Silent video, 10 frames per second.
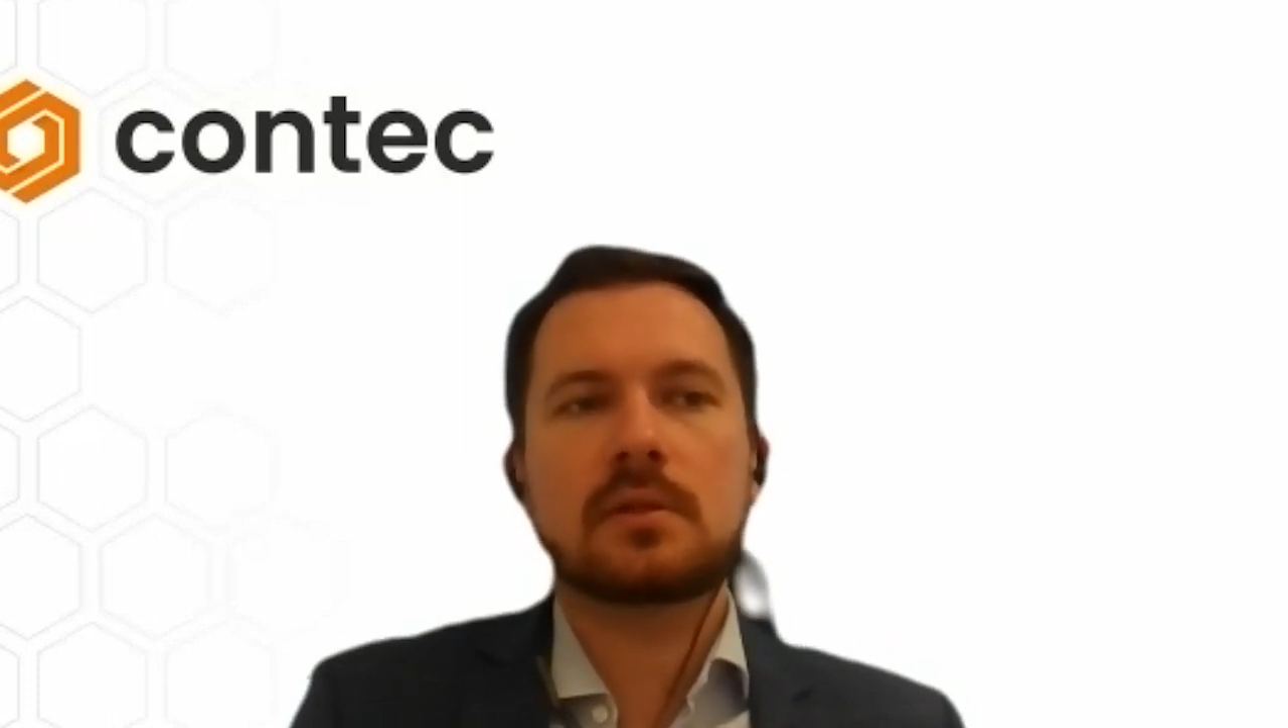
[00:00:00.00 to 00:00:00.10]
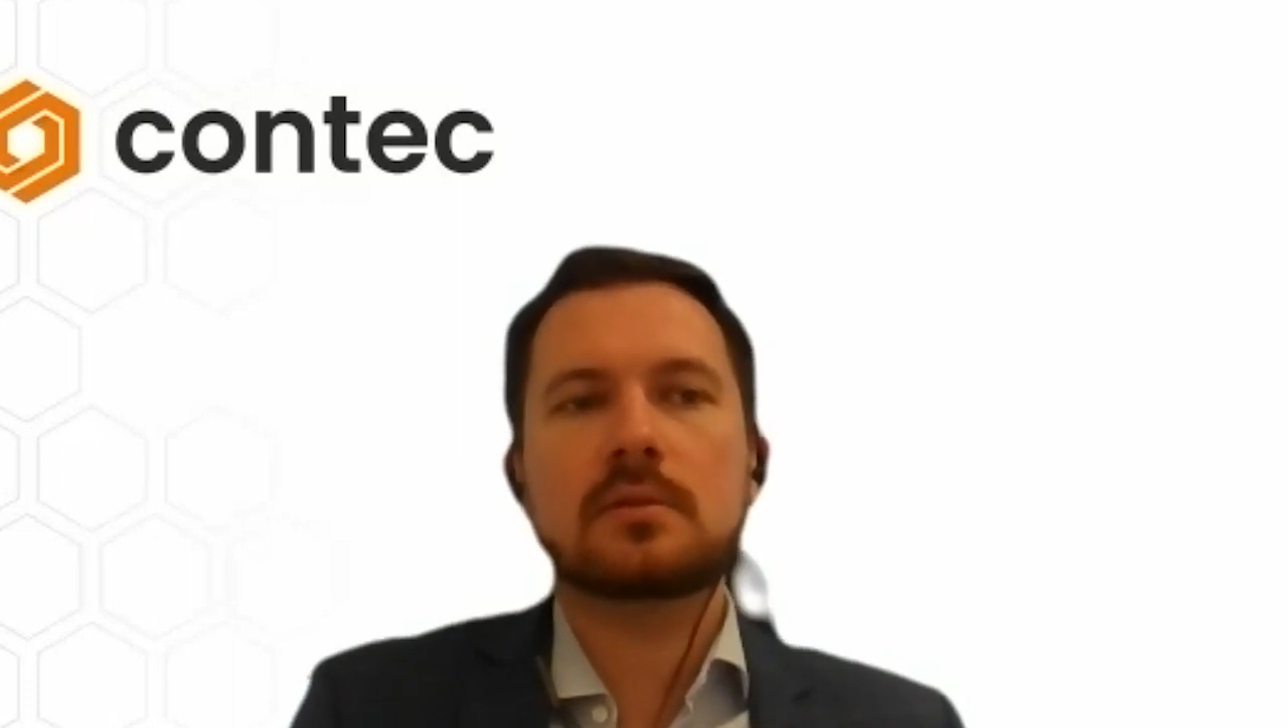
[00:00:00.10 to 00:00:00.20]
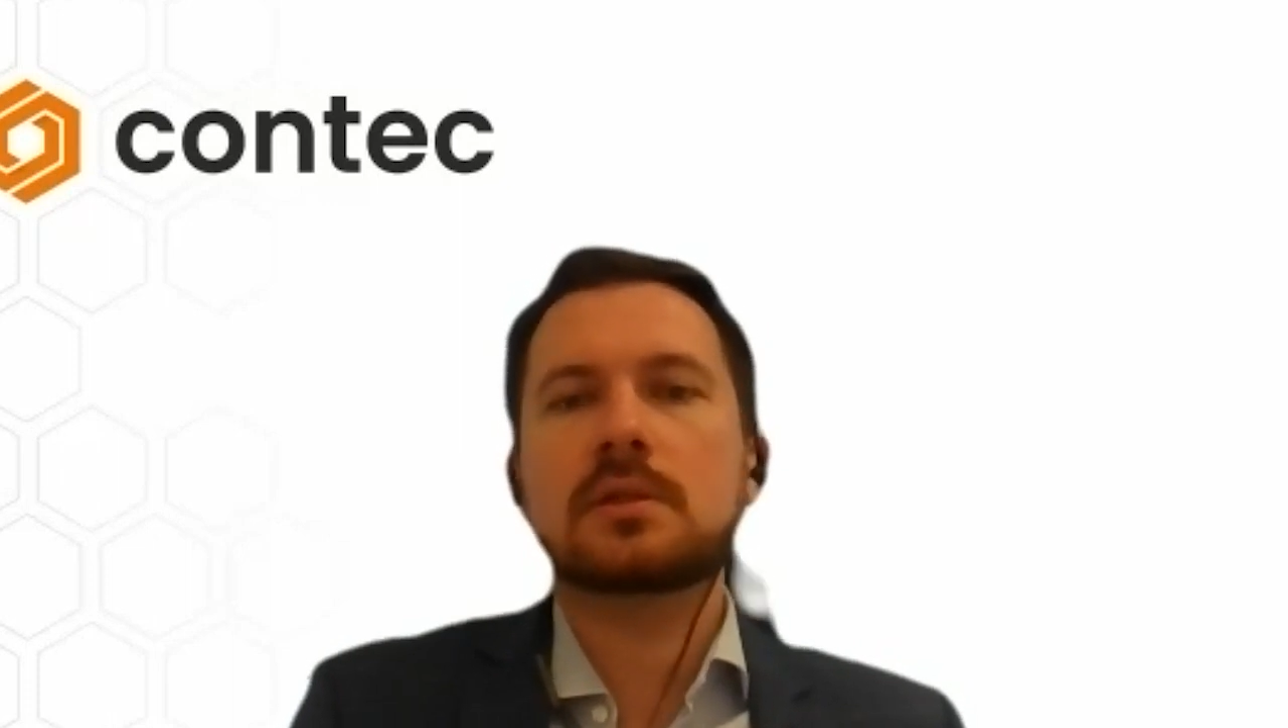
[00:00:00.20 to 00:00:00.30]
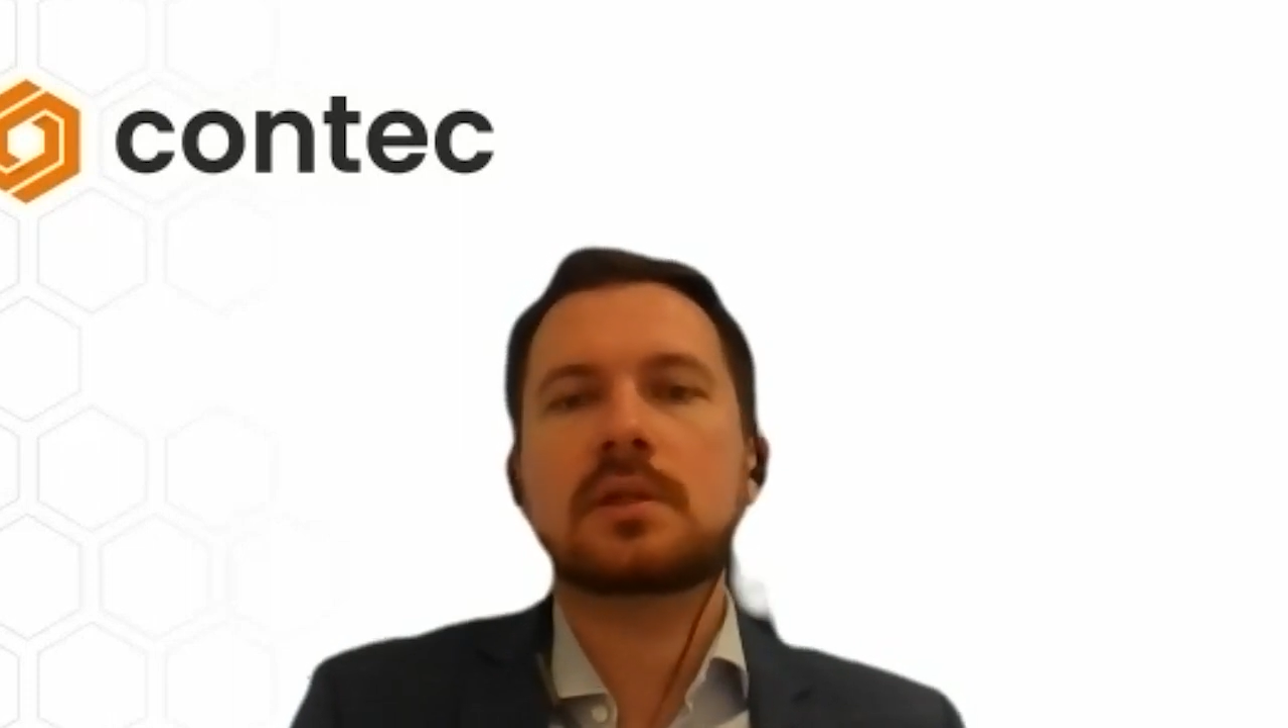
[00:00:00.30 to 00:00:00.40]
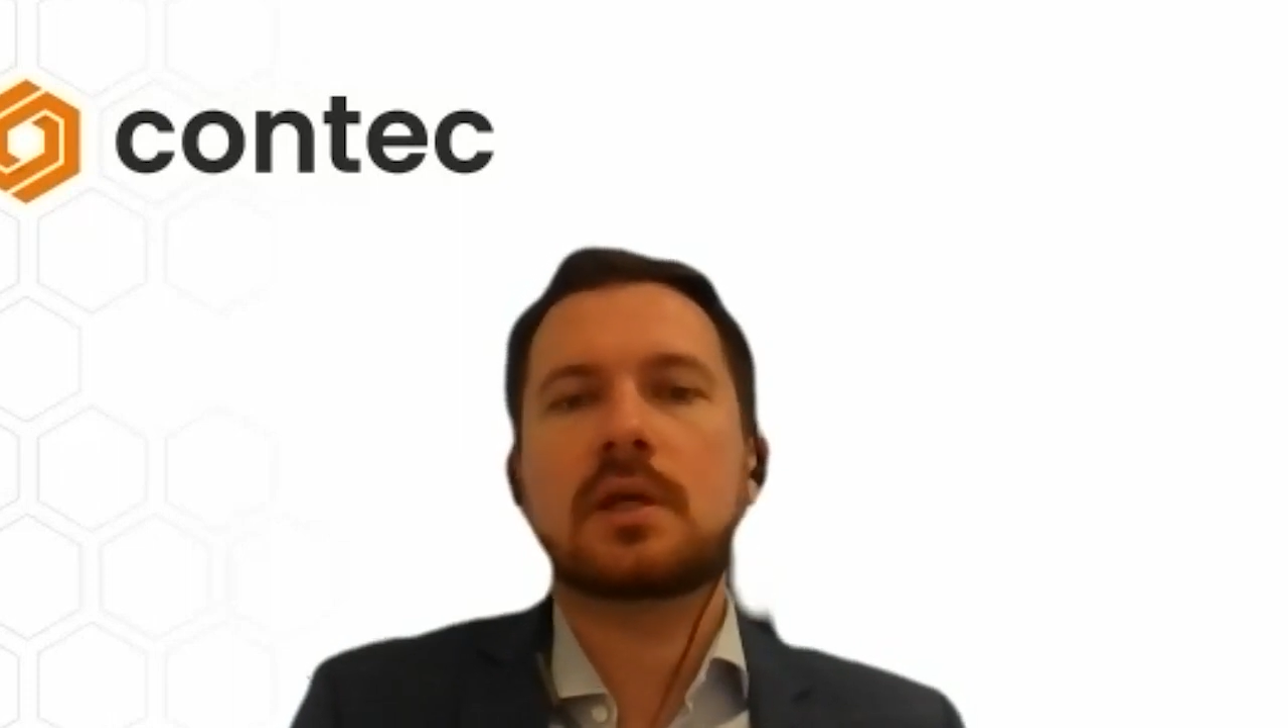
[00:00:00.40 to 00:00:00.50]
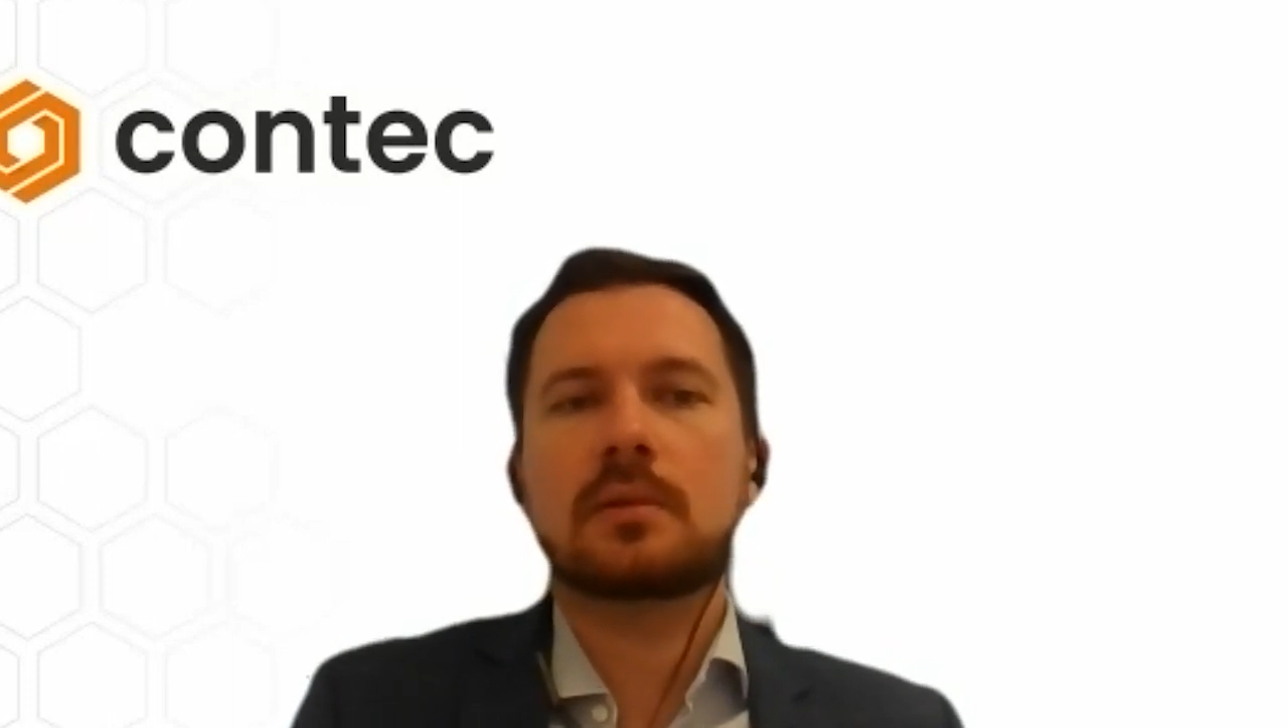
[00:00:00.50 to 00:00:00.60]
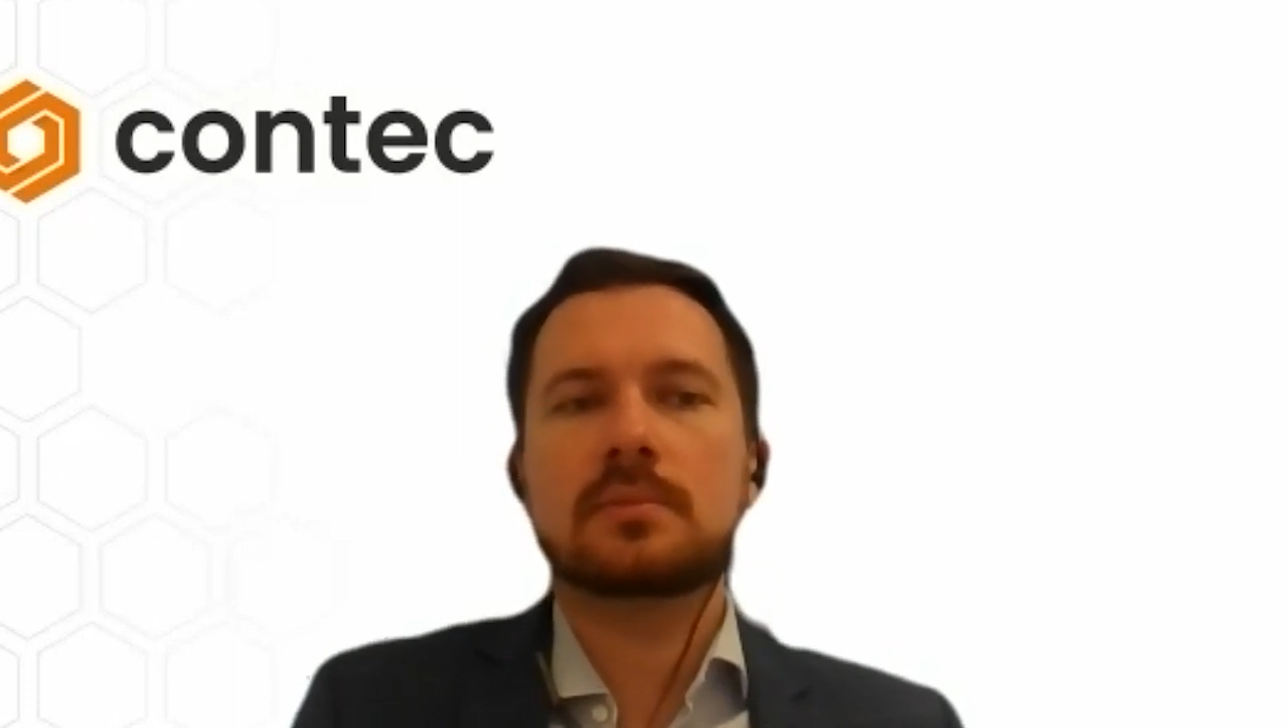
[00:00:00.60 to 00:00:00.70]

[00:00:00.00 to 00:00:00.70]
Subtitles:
not the time.